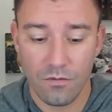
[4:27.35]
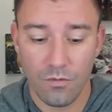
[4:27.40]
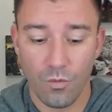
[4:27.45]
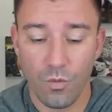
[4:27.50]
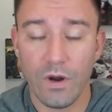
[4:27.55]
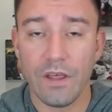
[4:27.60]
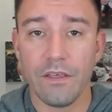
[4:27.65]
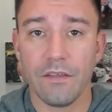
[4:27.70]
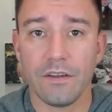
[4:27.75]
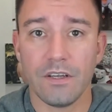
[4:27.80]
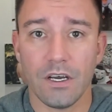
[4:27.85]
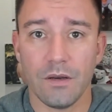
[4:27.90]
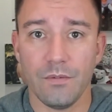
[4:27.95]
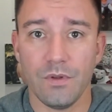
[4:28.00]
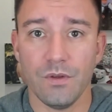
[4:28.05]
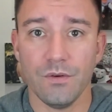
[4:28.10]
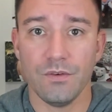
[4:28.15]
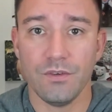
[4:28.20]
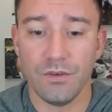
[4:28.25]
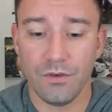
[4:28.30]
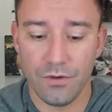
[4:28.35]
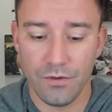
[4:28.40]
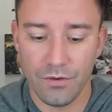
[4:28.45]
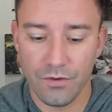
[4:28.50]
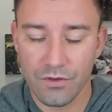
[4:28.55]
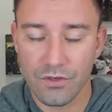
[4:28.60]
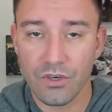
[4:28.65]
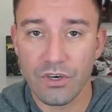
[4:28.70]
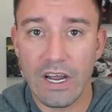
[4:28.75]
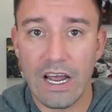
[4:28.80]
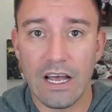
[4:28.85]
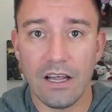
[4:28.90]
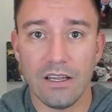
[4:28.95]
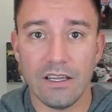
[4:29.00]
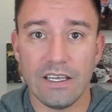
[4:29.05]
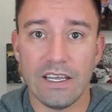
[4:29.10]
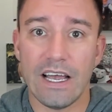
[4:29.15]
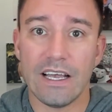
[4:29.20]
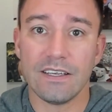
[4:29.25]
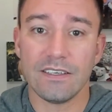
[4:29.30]
with W-2s or
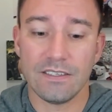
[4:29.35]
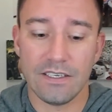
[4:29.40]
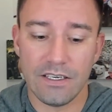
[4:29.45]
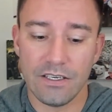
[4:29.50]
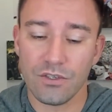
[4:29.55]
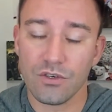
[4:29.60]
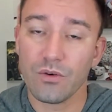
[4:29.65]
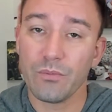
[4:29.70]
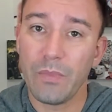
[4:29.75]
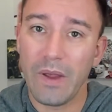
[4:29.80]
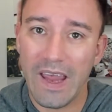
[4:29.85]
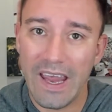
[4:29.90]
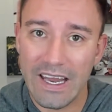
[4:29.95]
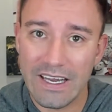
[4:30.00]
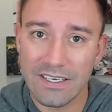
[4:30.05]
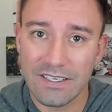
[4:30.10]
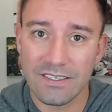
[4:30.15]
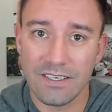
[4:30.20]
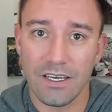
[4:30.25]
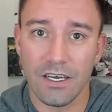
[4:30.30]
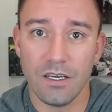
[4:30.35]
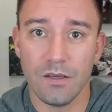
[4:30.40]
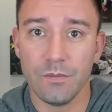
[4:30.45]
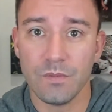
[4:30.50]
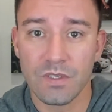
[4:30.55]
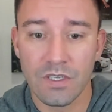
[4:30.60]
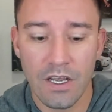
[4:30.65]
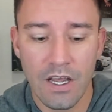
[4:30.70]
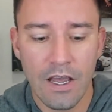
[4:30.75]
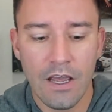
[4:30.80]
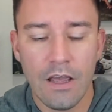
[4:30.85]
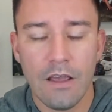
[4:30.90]
LESs or pay stubs,